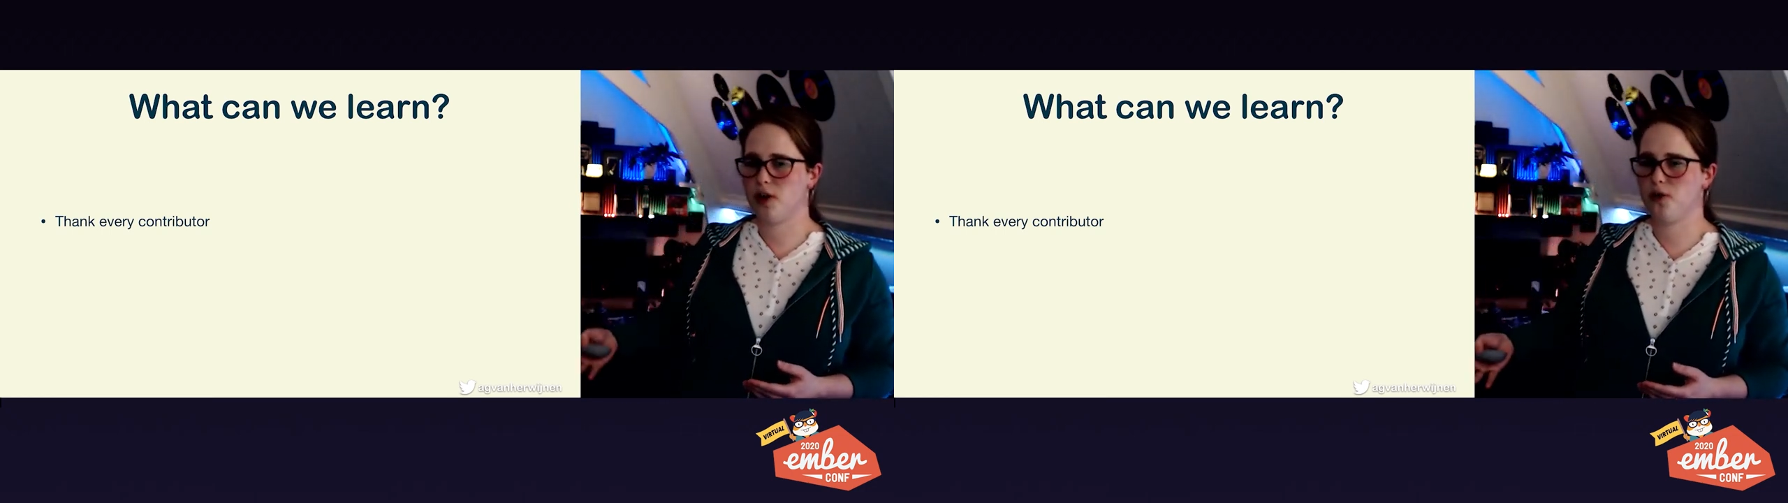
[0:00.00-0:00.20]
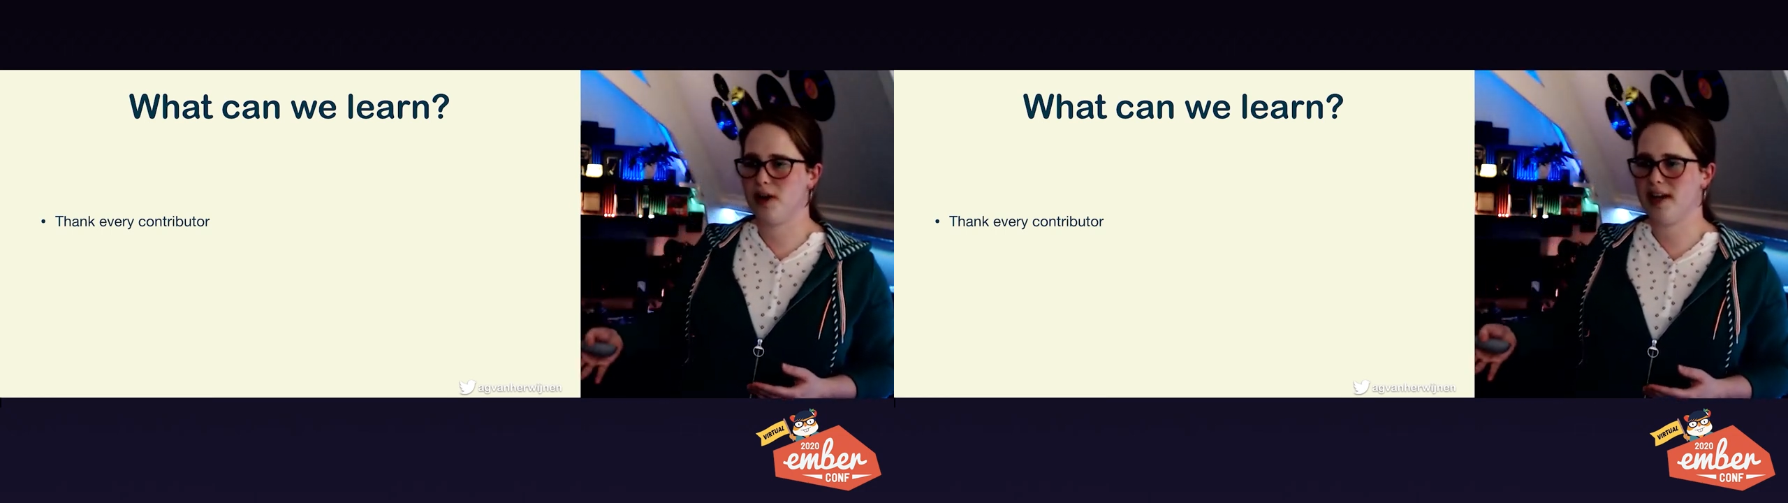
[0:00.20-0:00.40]

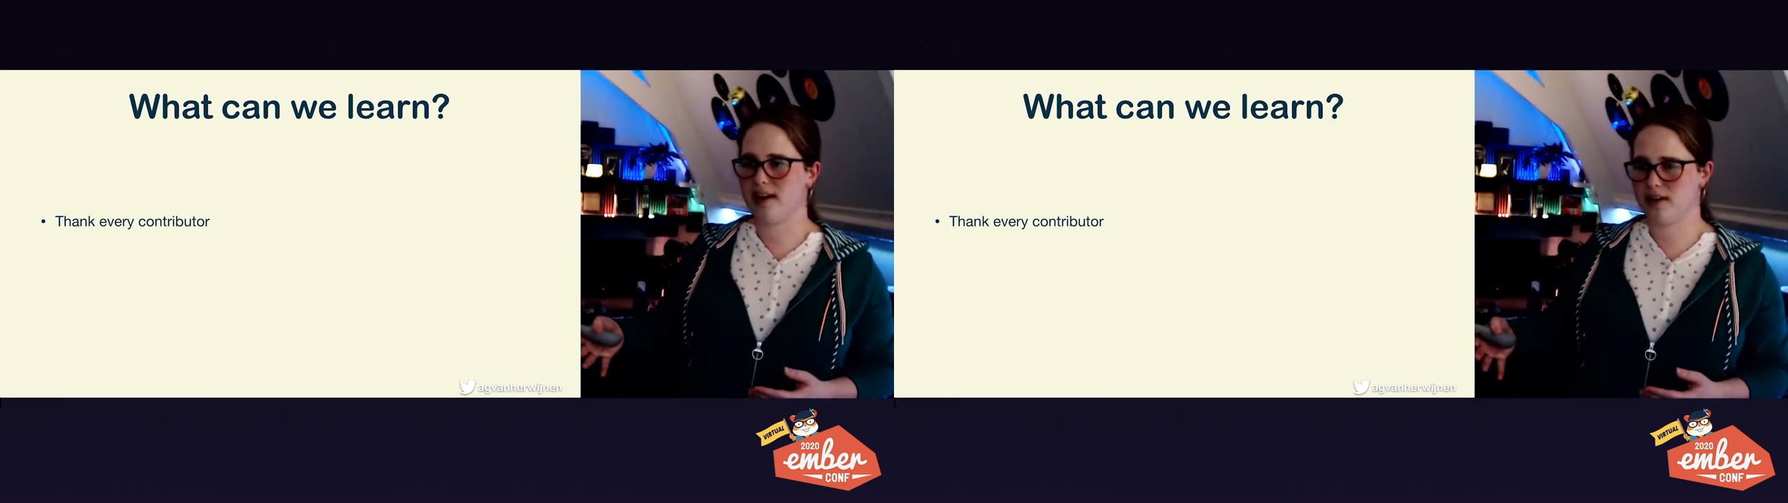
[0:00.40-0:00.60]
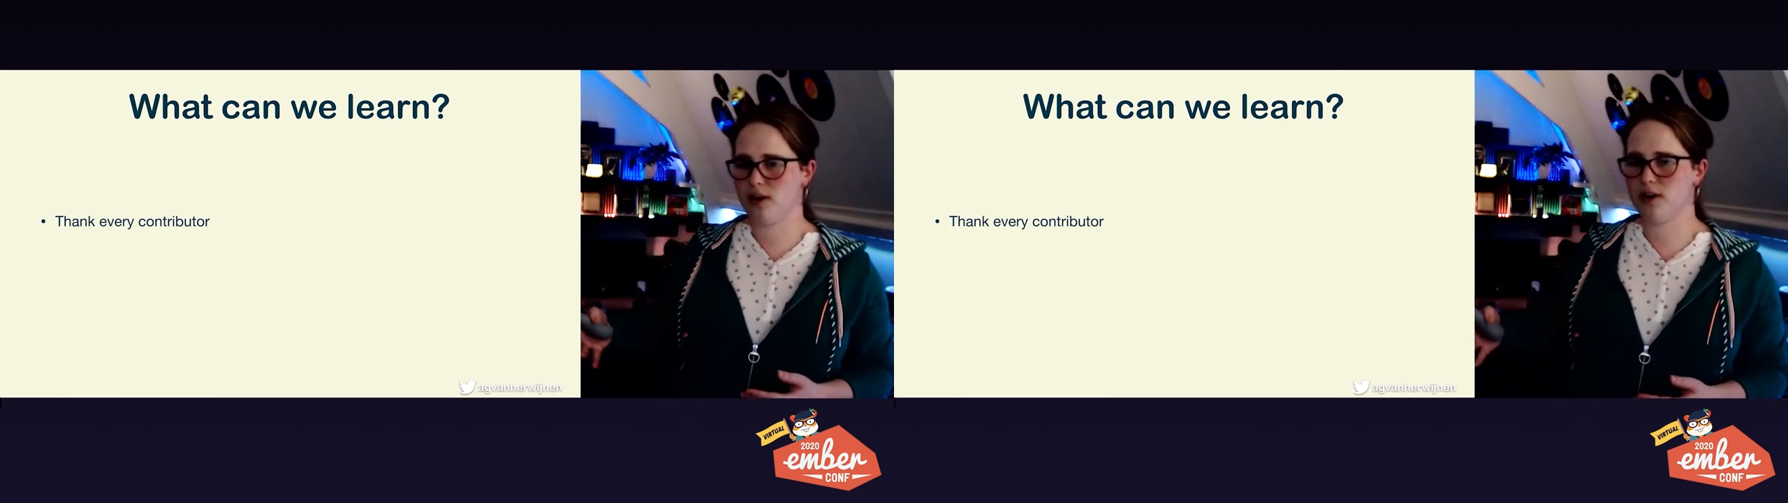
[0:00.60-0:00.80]
only
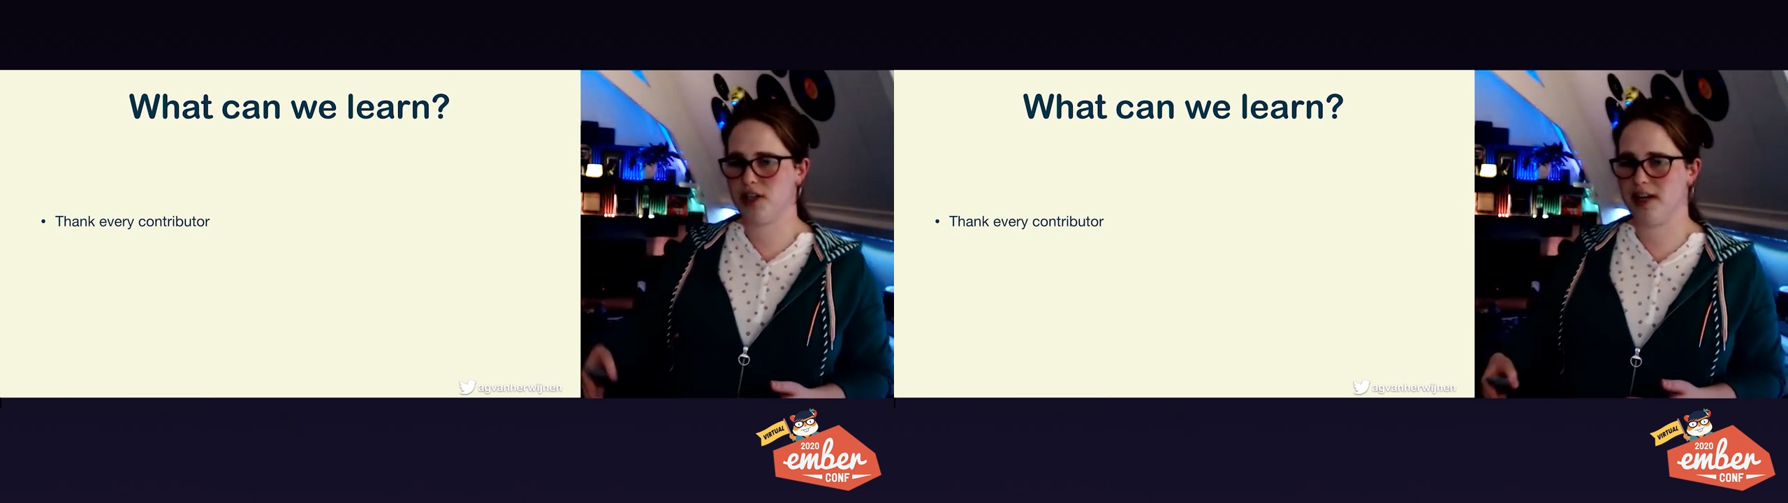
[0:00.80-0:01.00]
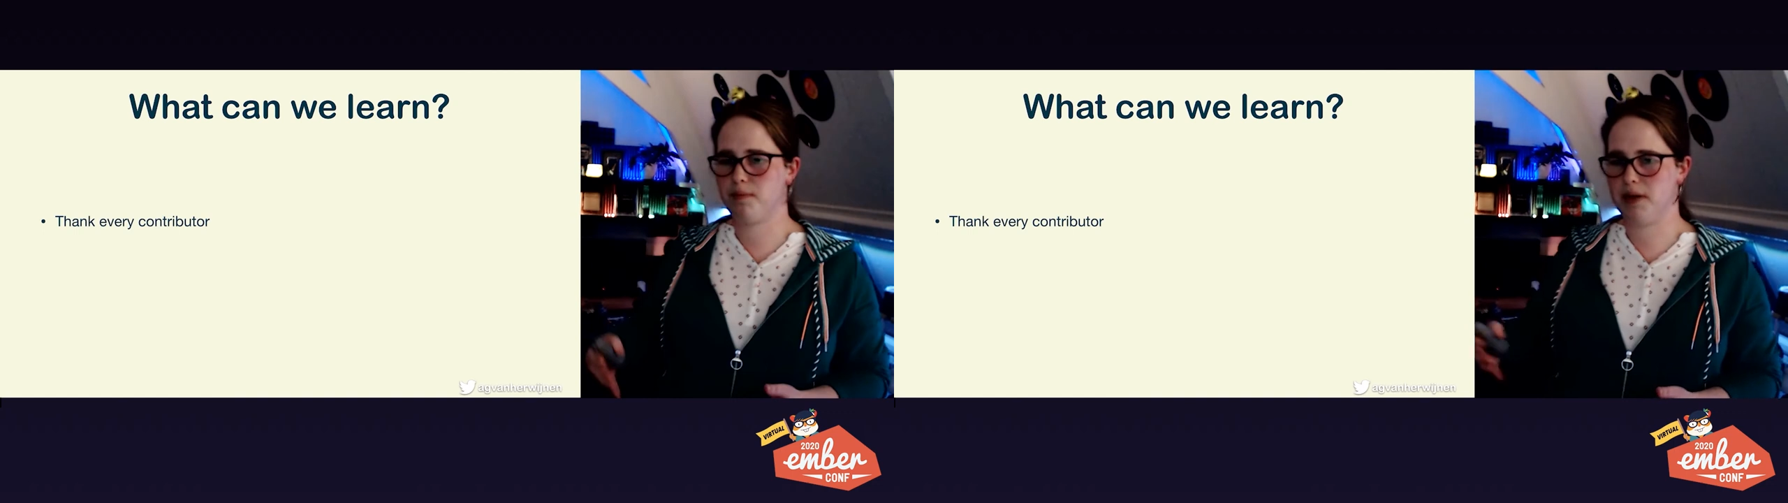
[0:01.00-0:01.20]

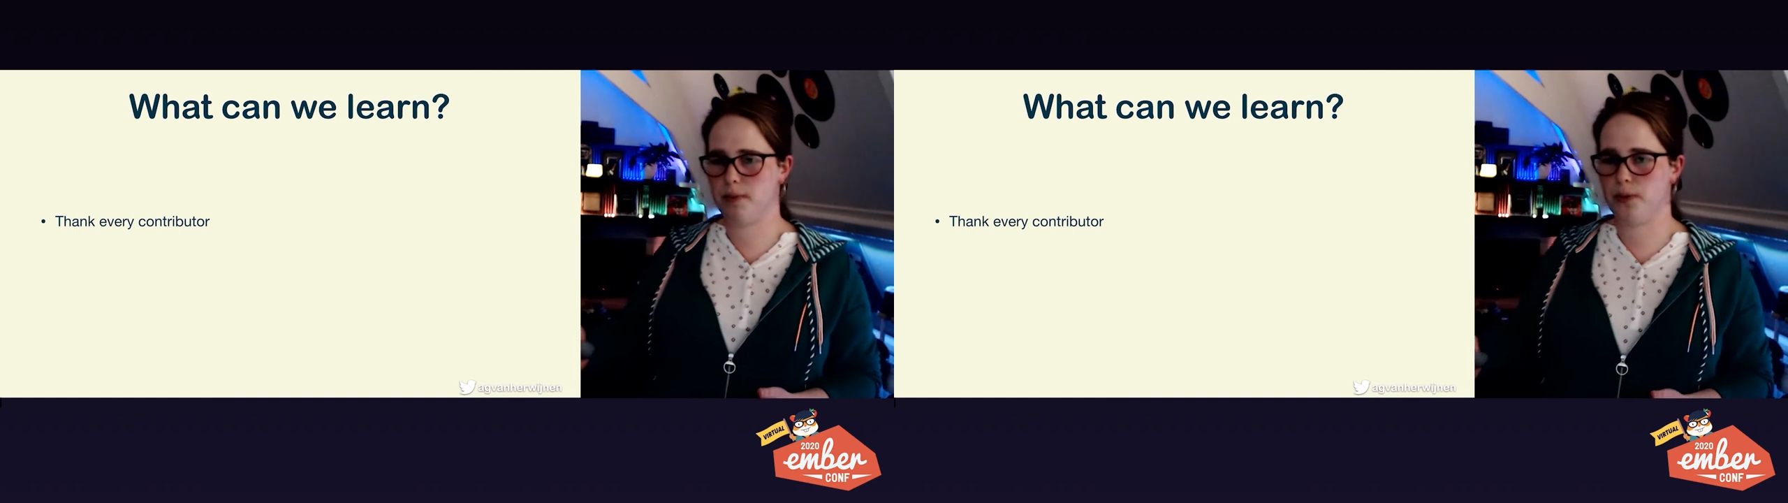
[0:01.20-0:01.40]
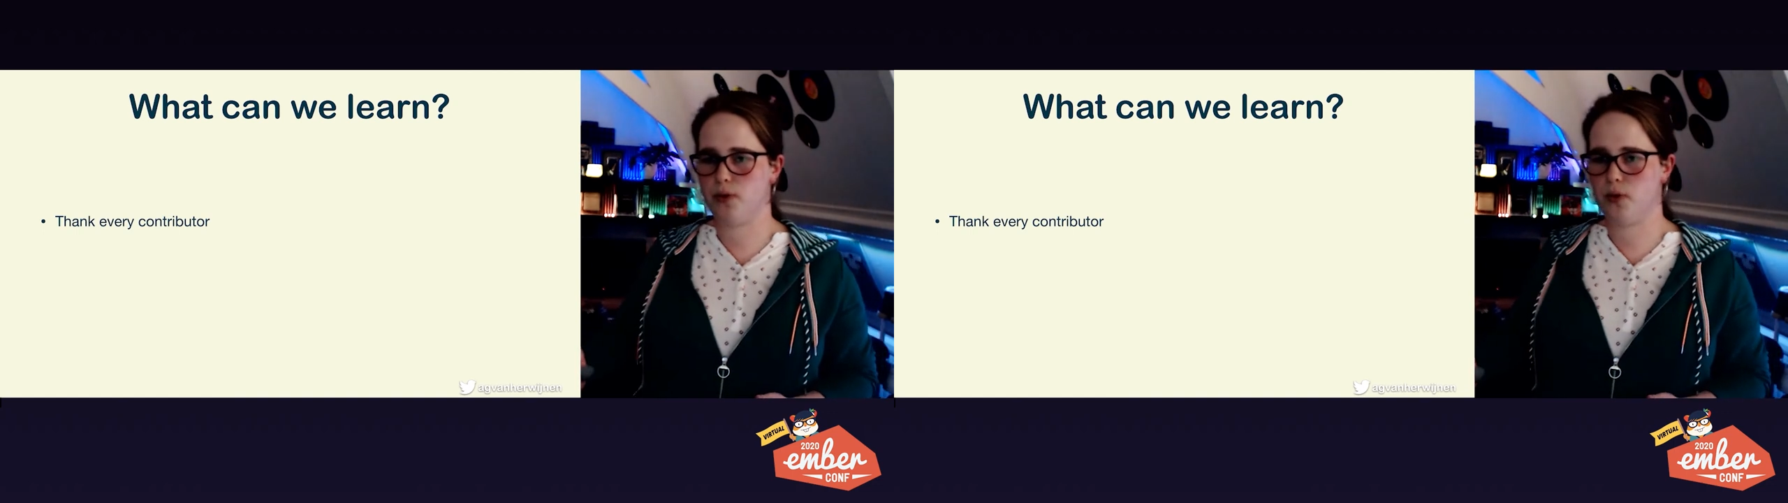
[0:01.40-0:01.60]
acknowledging
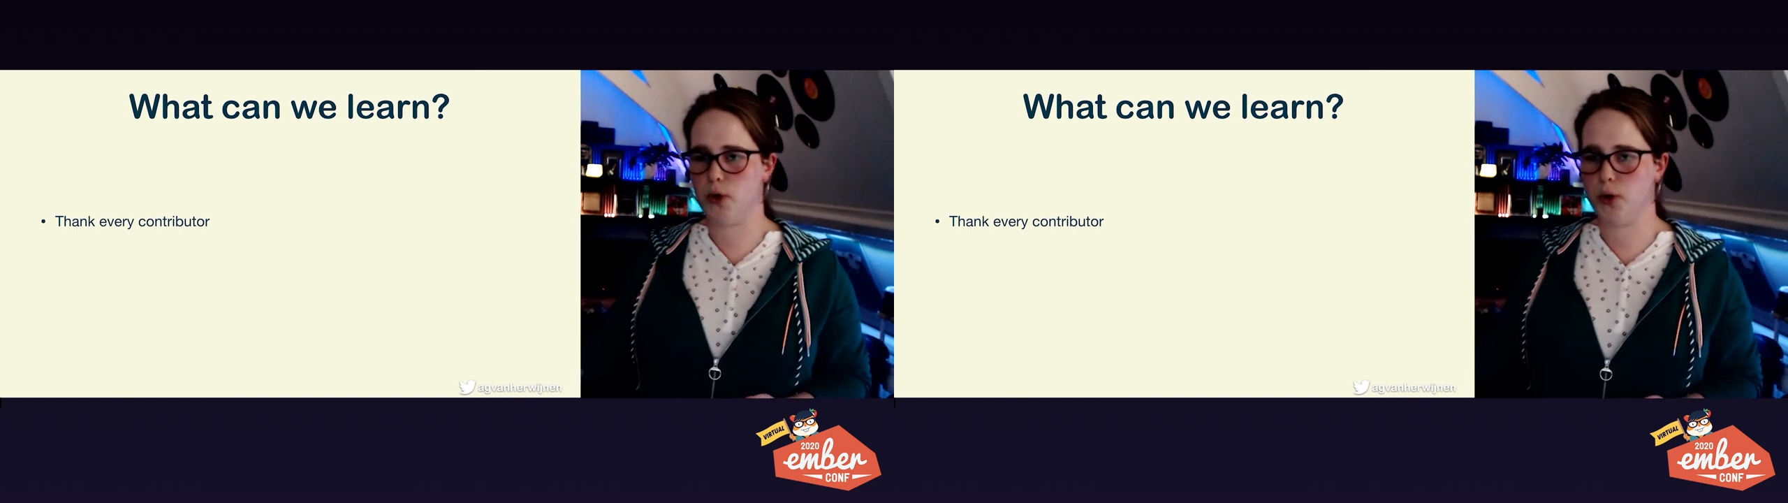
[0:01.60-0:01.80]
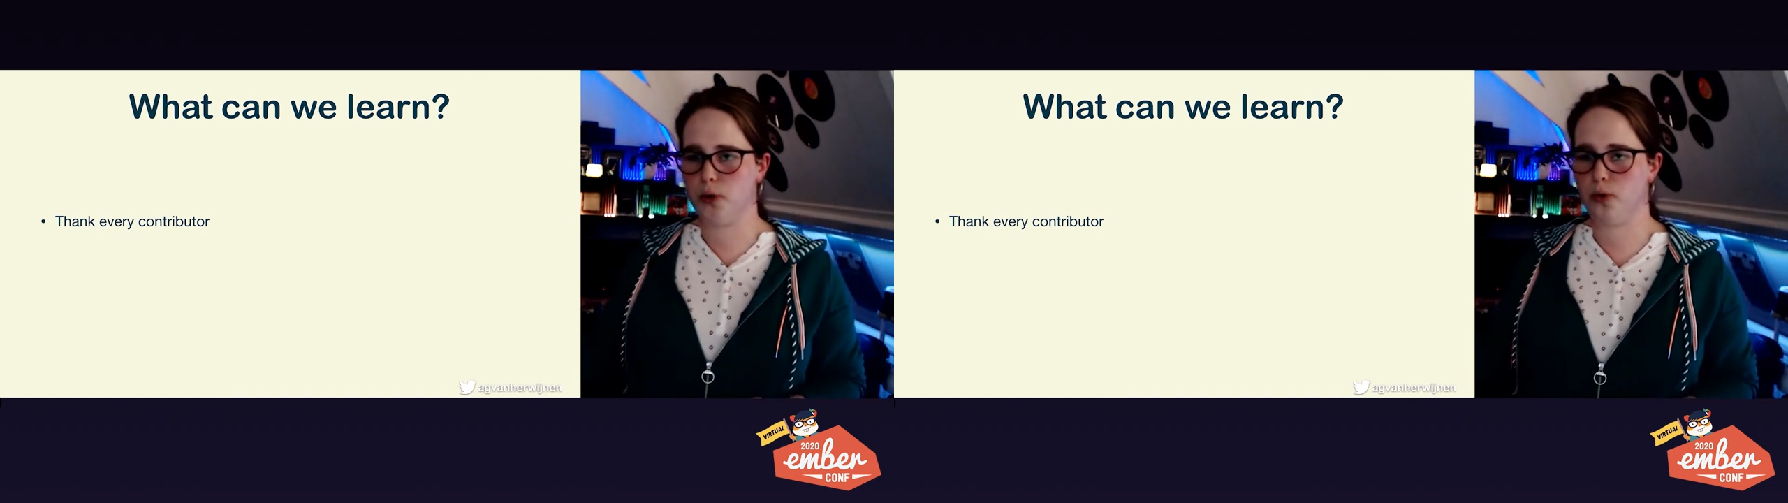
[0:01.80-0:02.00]
people
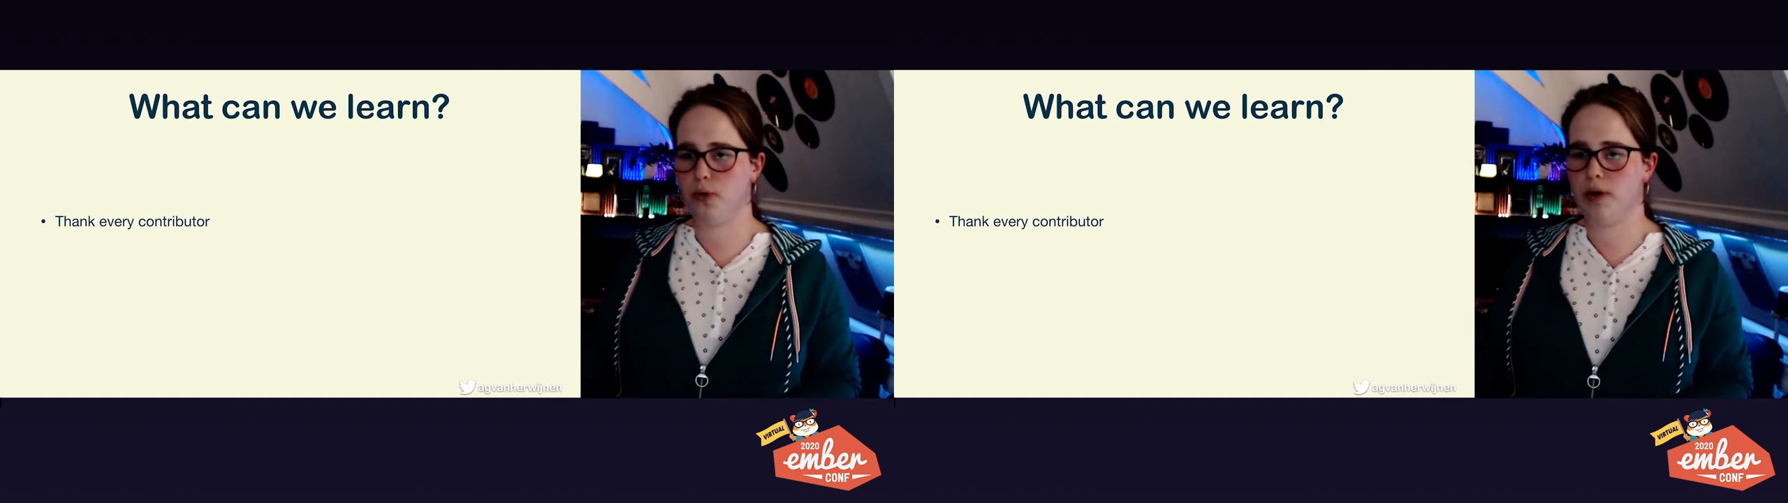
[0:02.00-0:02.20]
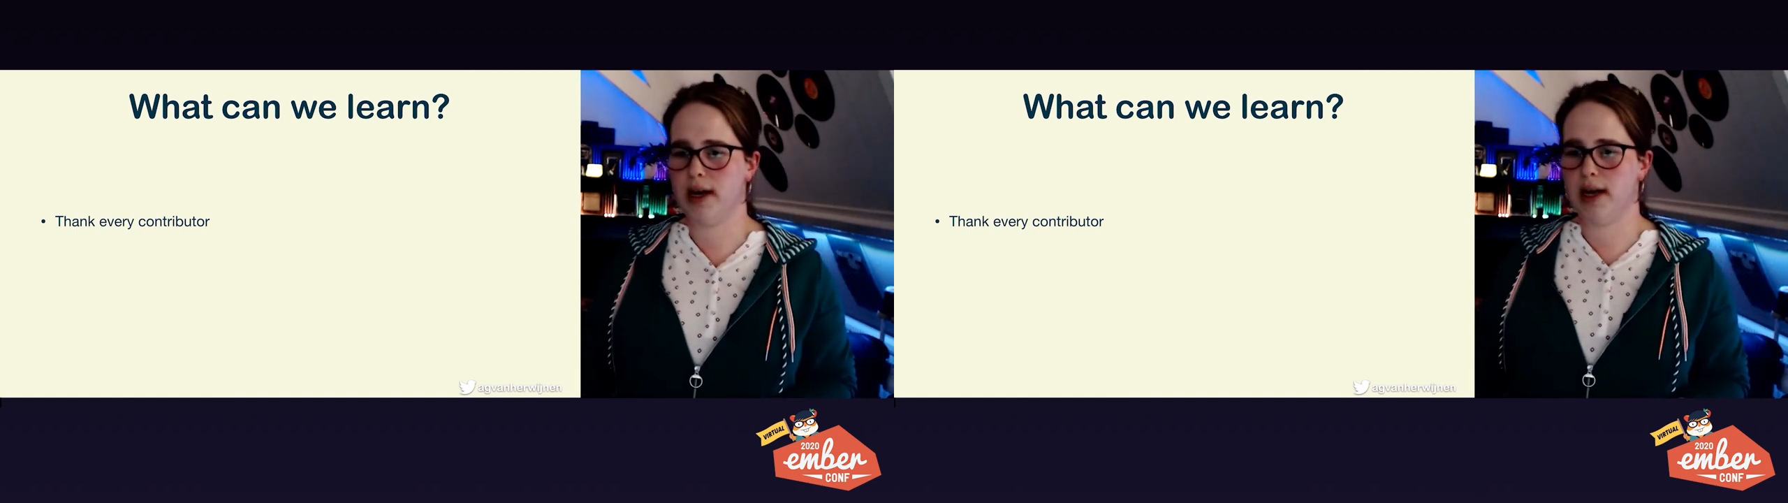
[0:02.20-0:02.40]
who